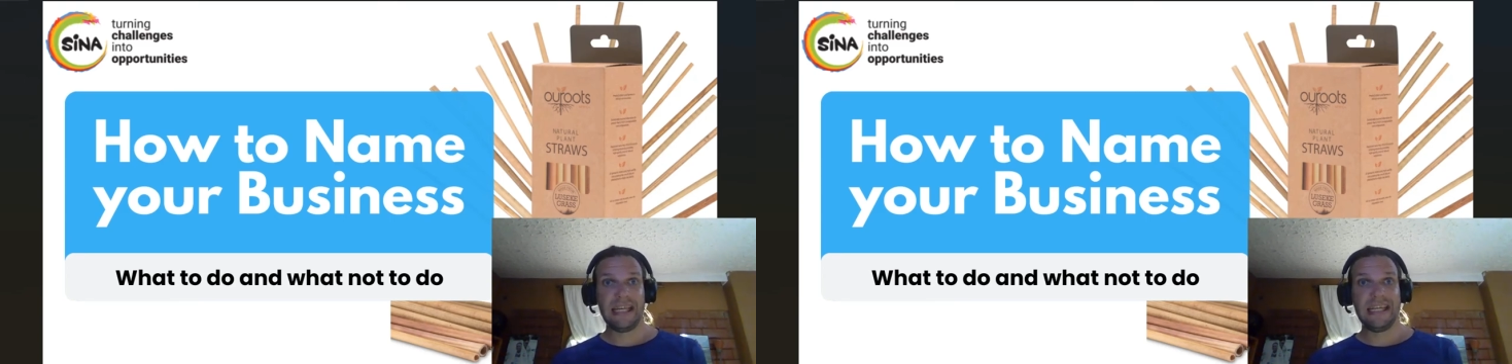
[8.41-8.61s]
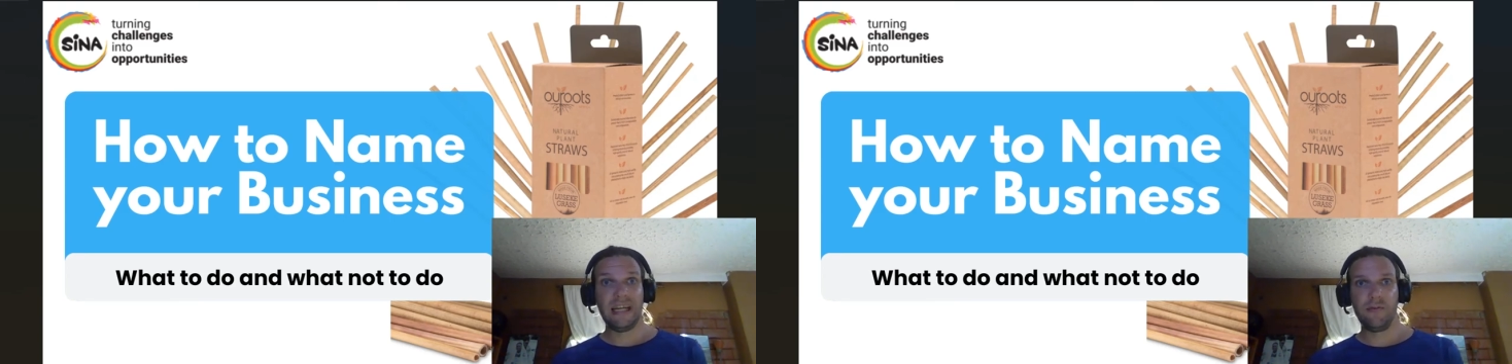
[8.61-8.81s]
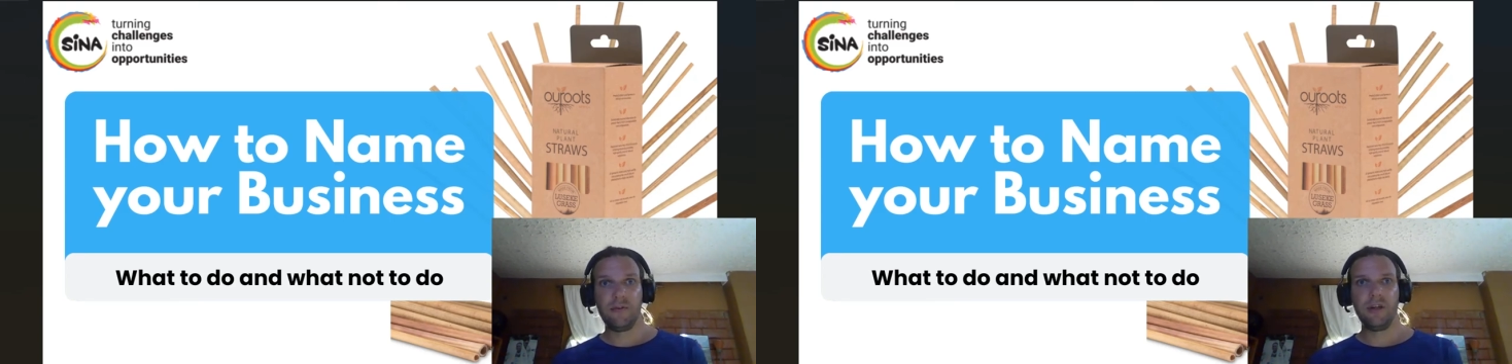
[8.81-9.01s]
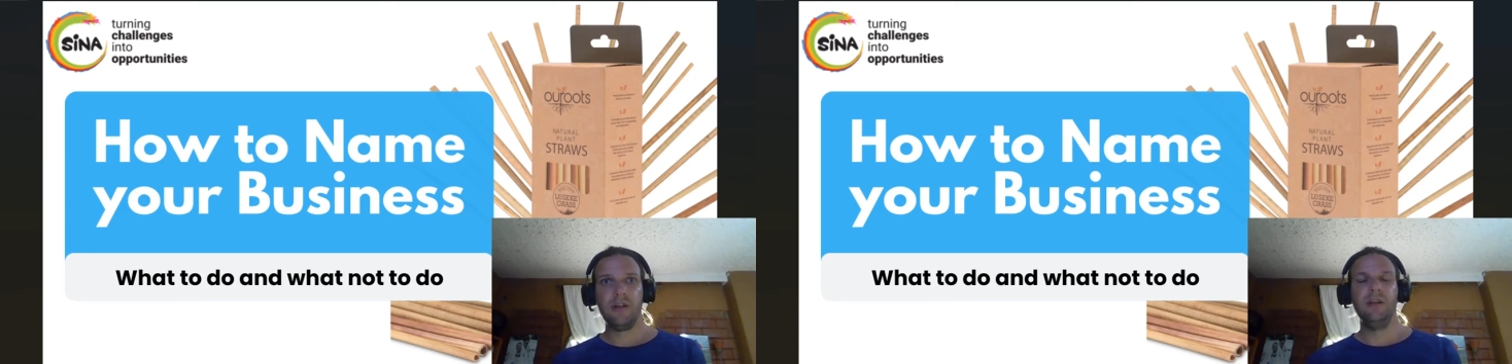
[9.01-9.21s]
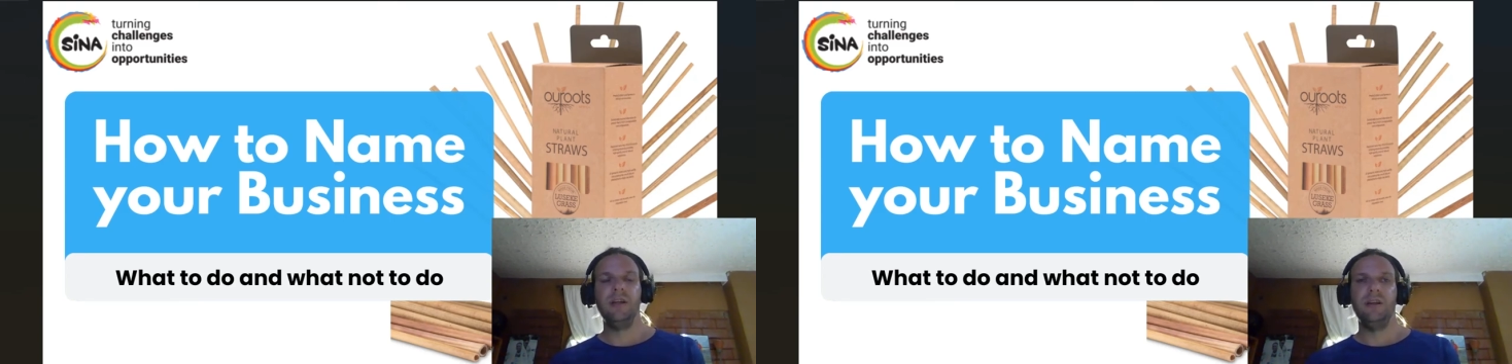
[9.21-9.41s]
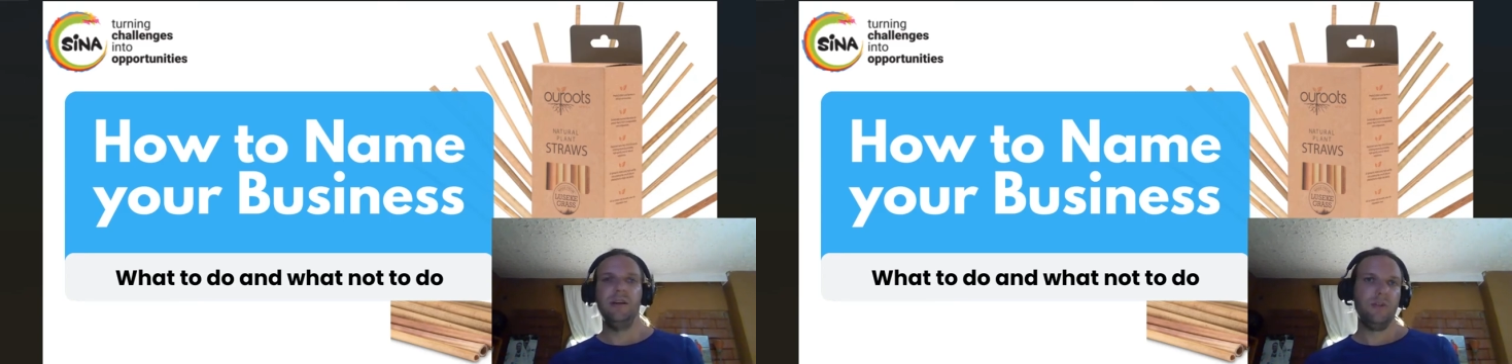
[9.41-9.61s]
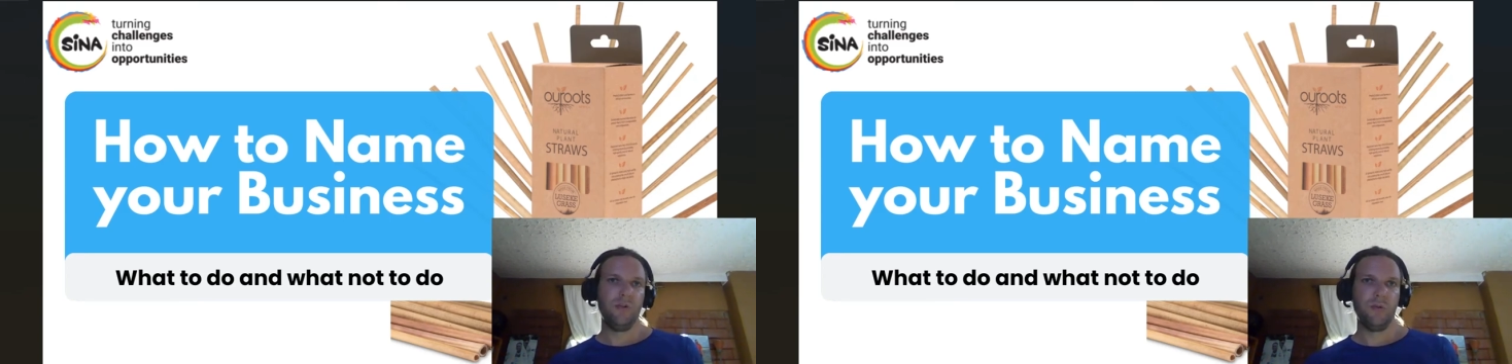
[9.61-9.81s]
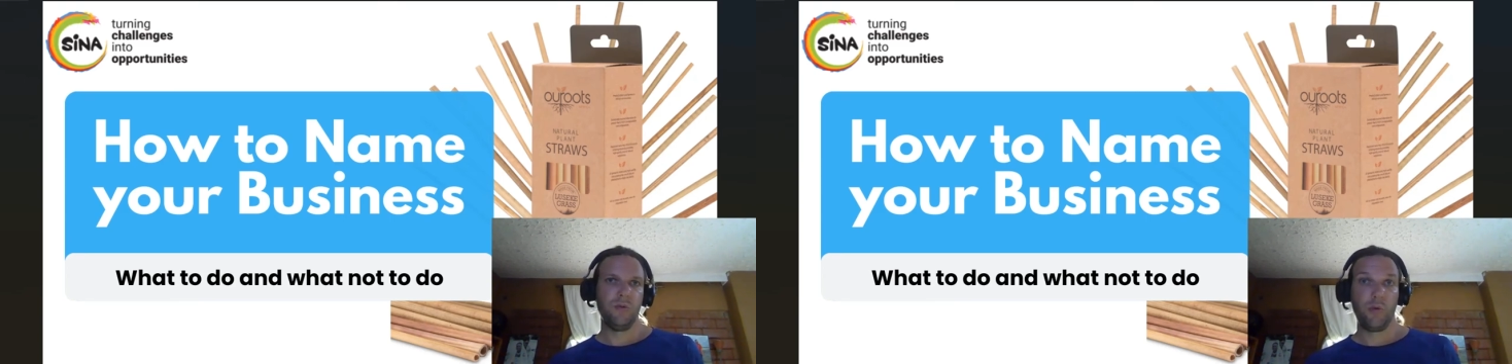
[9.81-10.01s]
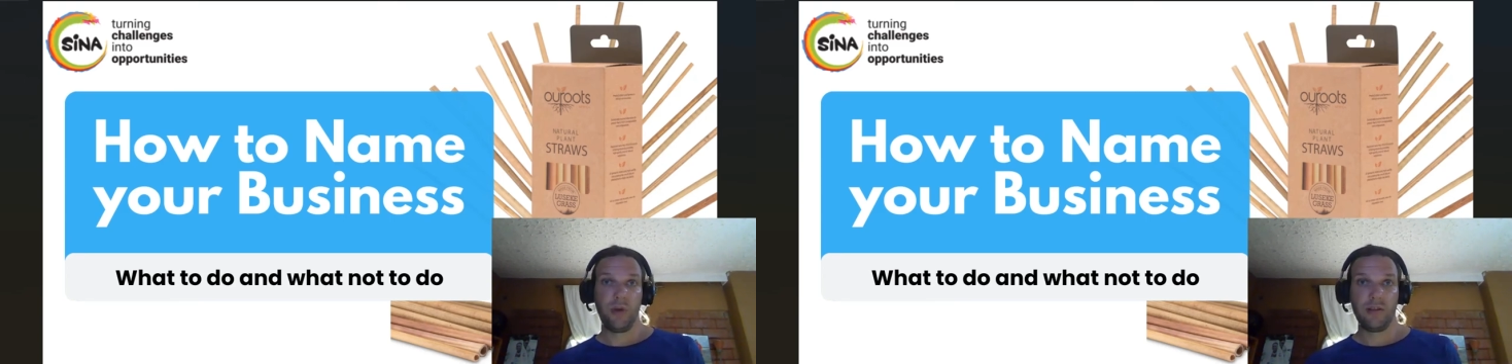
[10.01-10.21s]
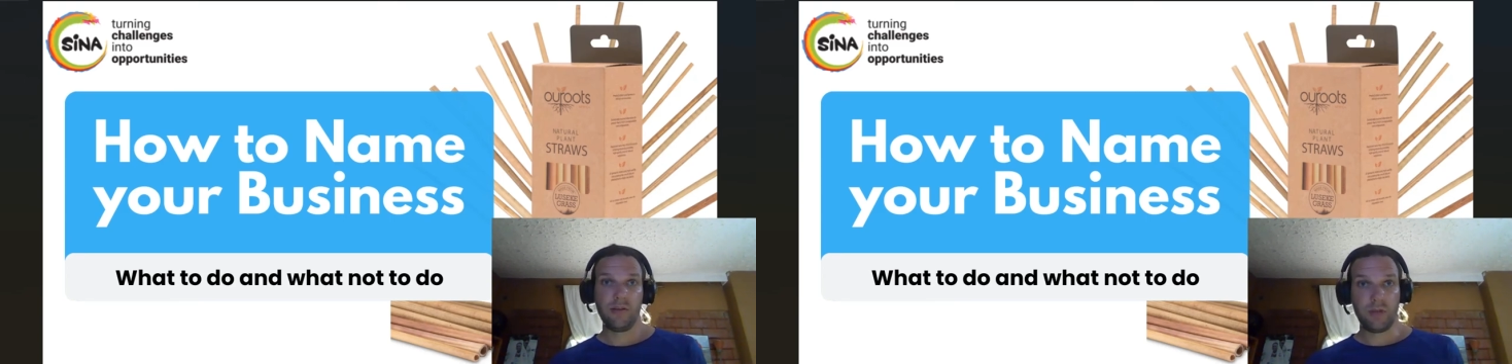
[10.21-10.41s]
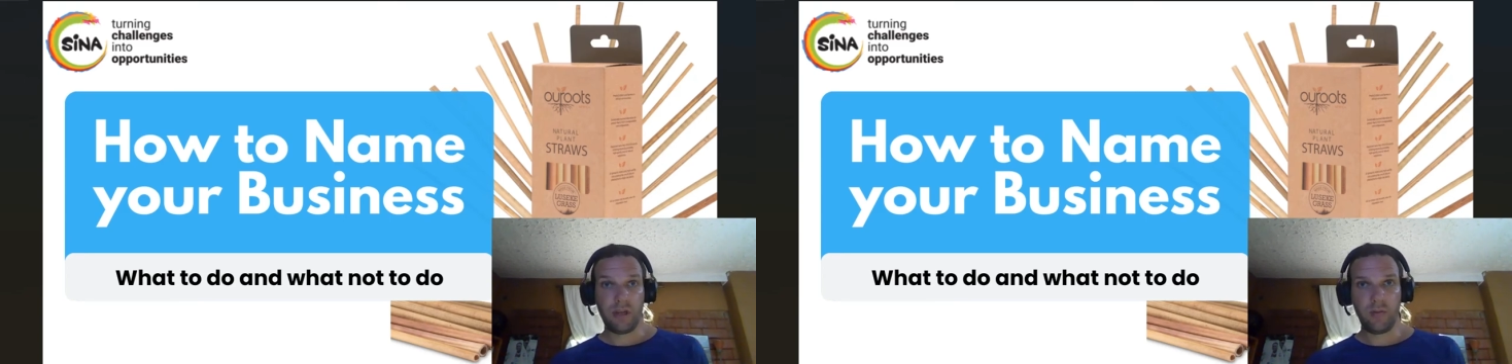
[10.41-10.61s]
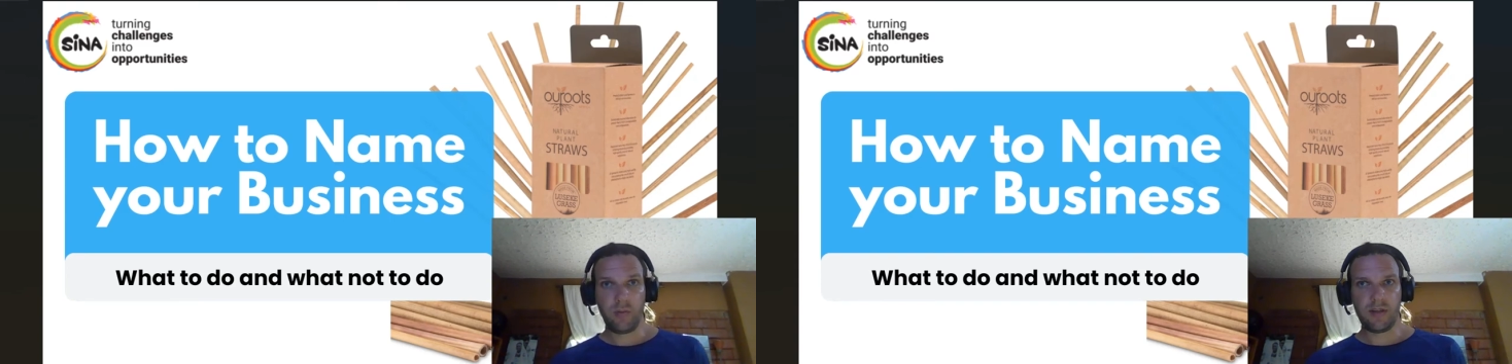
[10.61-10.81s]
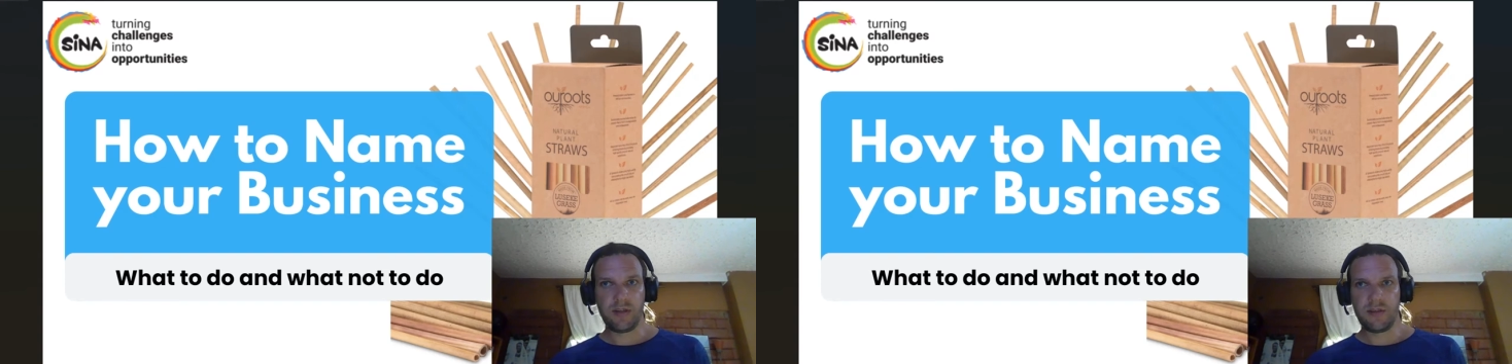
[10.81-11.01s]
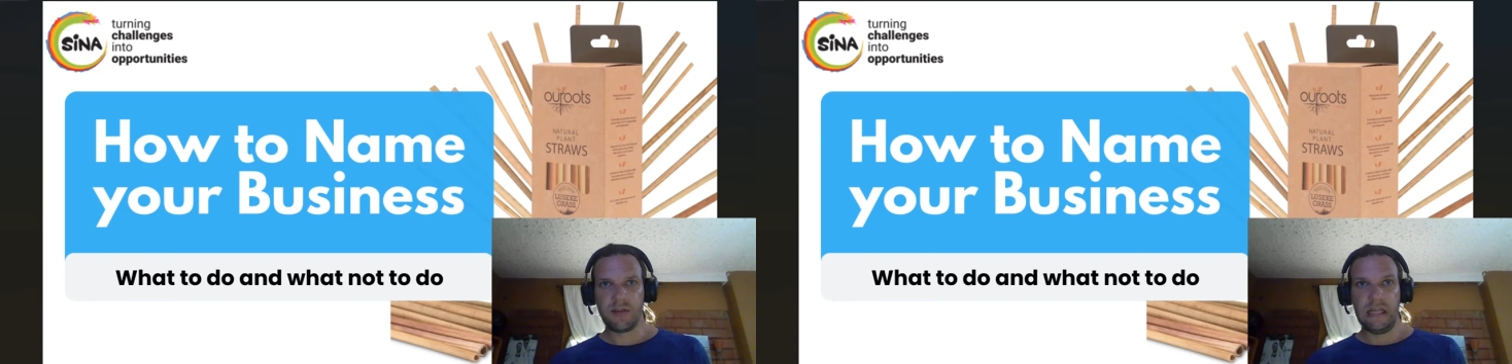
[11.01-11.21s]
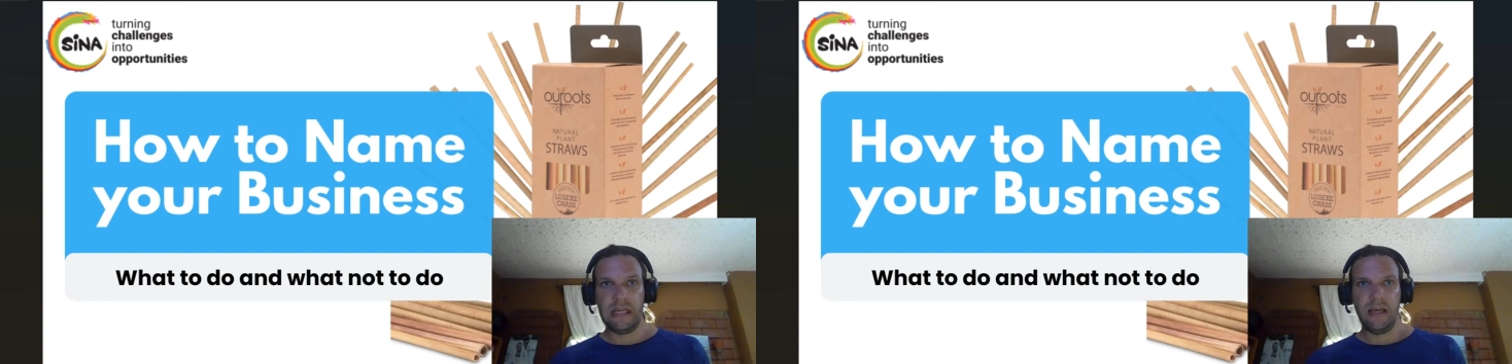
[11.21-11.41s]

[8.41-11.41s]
in Africa to create social enterprises.